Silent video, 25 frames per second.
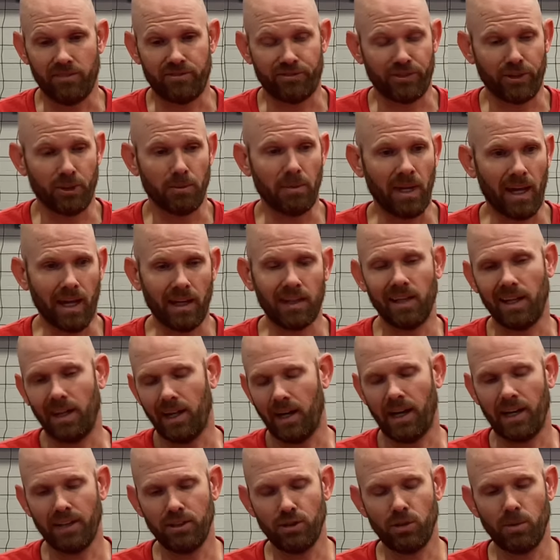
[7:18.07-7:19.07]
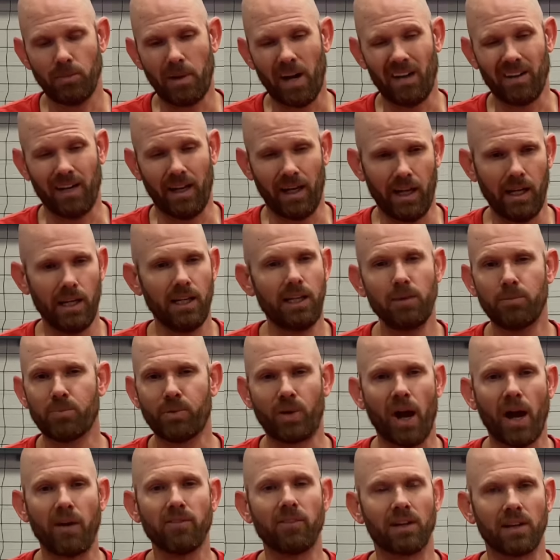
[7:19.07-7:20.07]
for me, and I do about 80
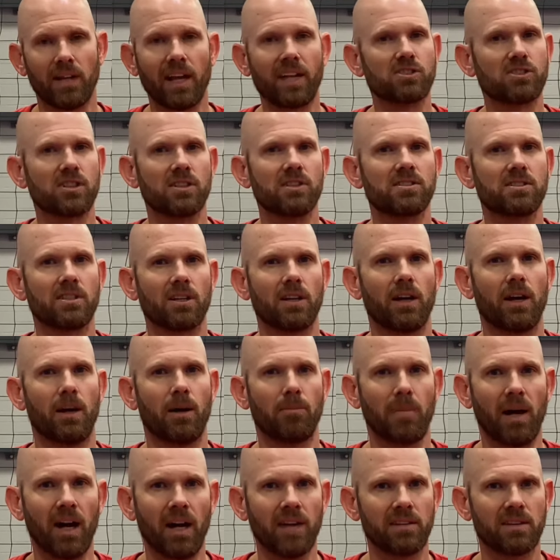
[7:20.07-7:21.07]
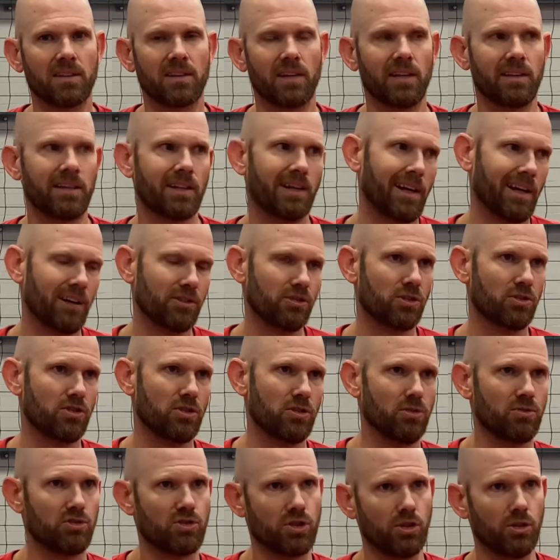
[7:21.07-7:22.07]
private lessons a month, and then I also
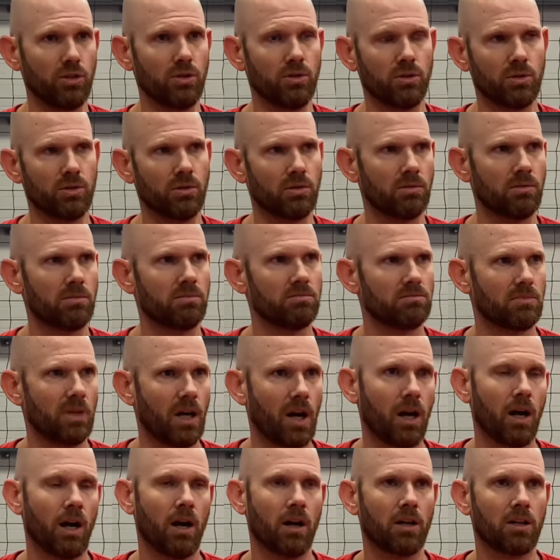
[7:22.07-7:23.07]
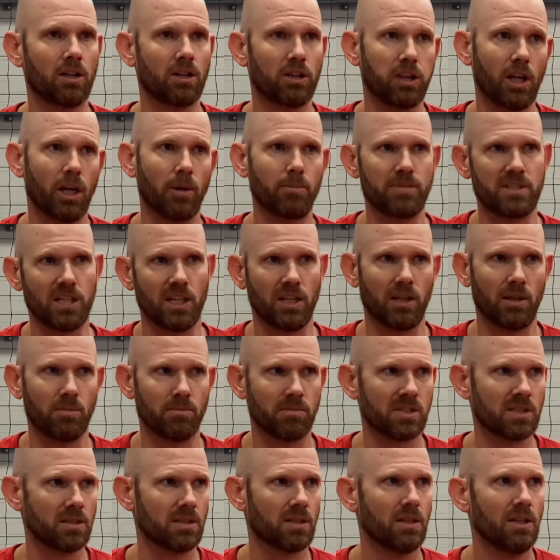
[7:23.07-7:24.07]
do 2 club
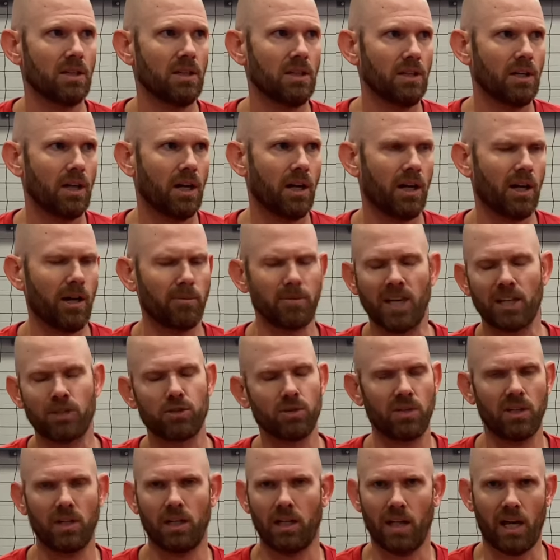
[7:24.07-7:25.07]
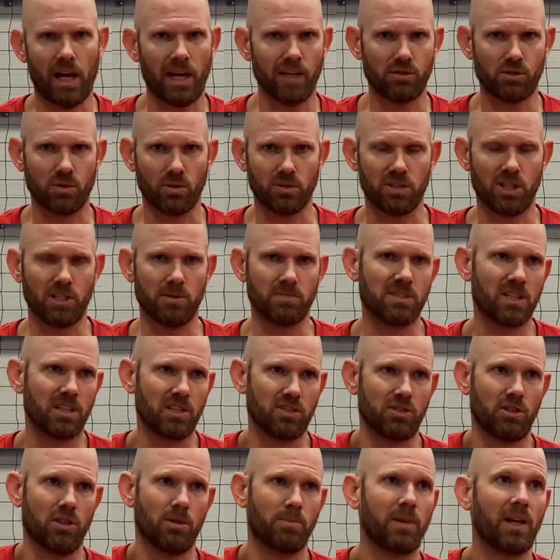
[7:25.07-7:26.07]
teams. I'm not doing any high school teams
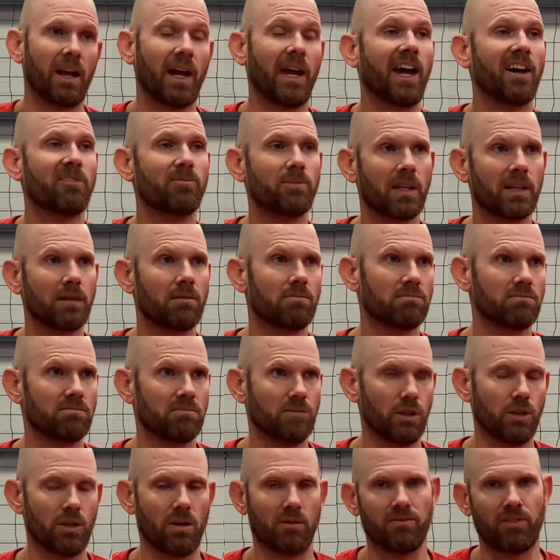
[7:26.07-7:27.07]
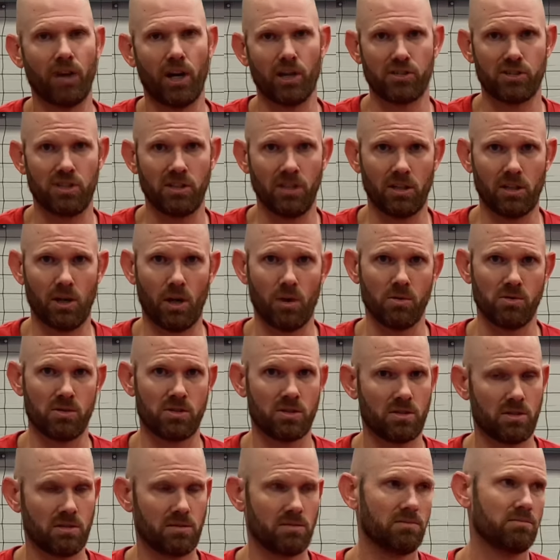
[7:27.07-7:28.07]
this year, but I have been, varsity coach,
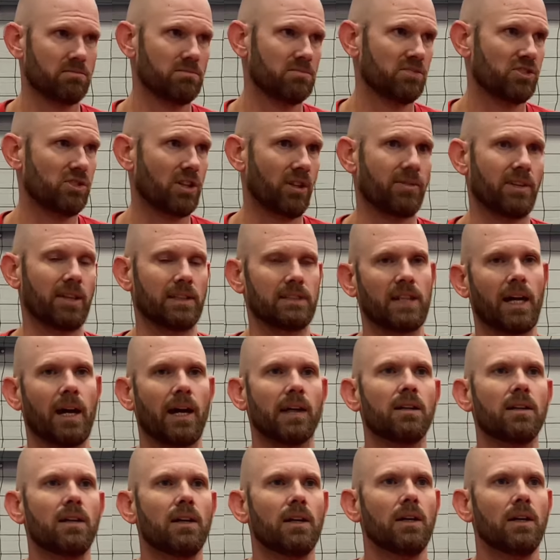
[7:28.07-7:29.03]
stuff like that.